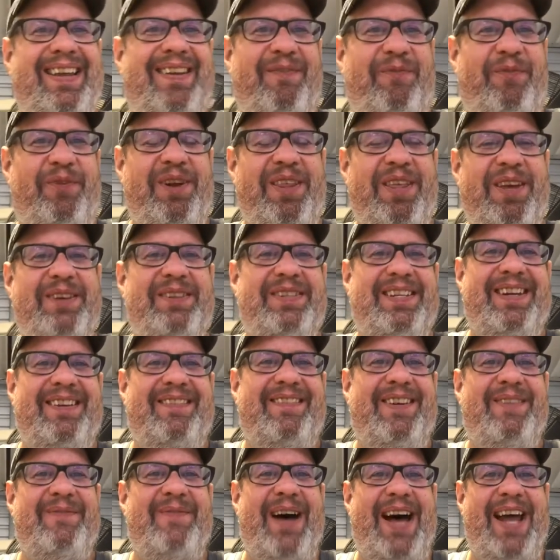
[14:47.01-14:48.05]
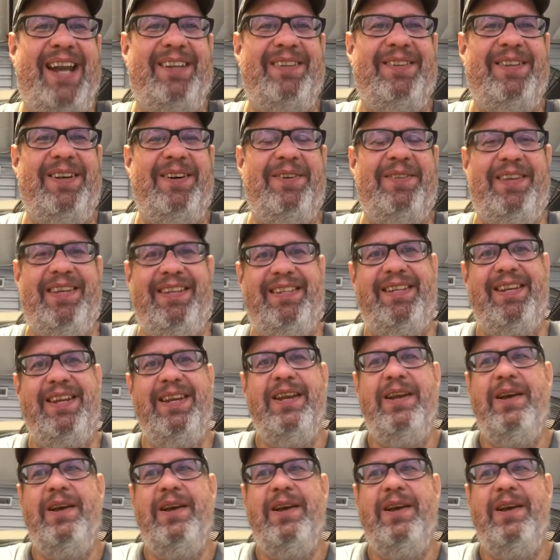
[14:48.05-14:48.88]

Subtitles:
for those that are remodeled know this,